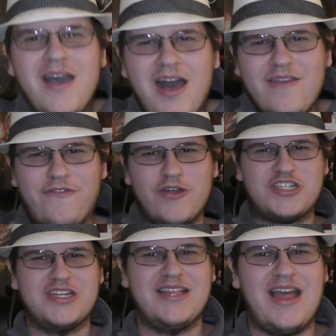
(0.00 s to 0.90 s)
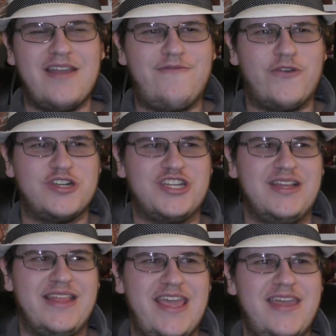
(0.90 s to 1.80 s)

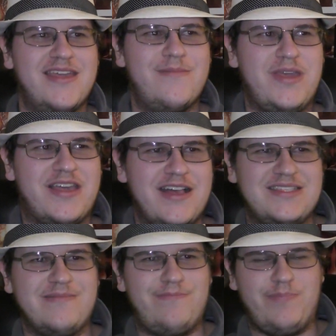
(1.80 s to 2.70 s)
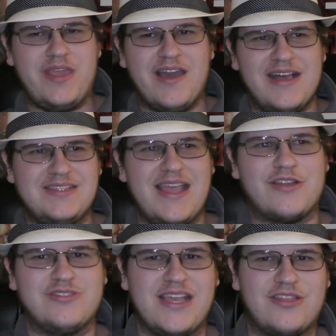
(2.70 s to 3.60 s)
Unfortunately, because
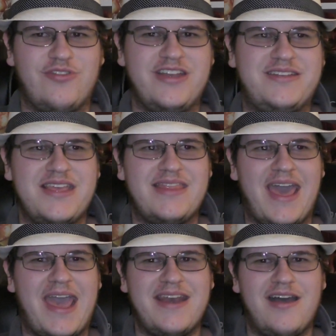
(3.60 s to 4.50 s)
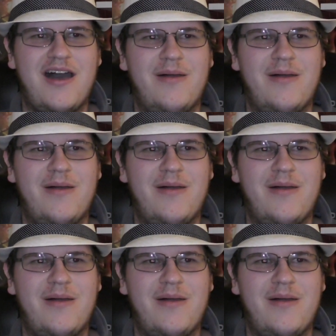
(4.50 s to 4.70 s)
Echo's Act 3 did that,